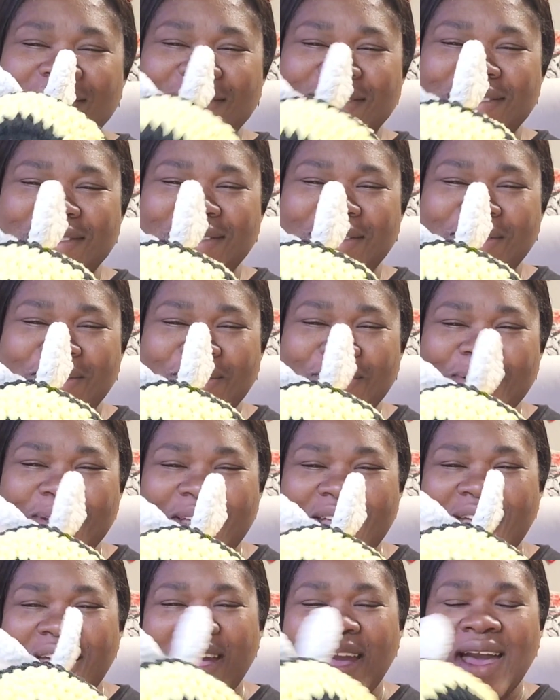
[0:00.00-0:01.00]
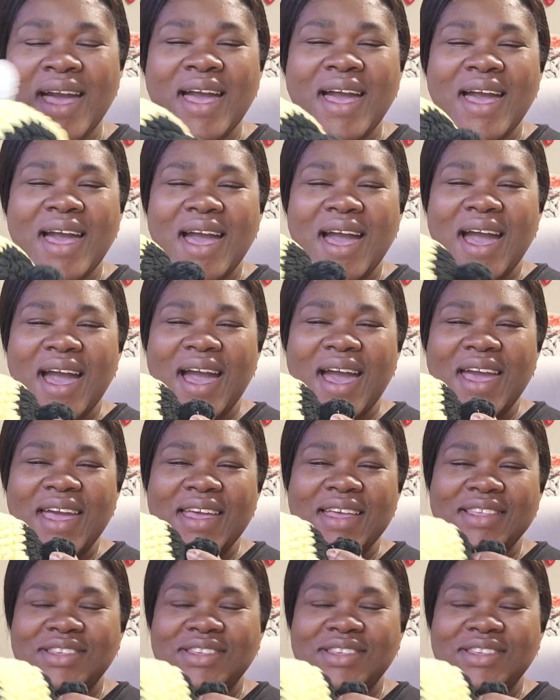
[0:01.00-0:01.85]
So I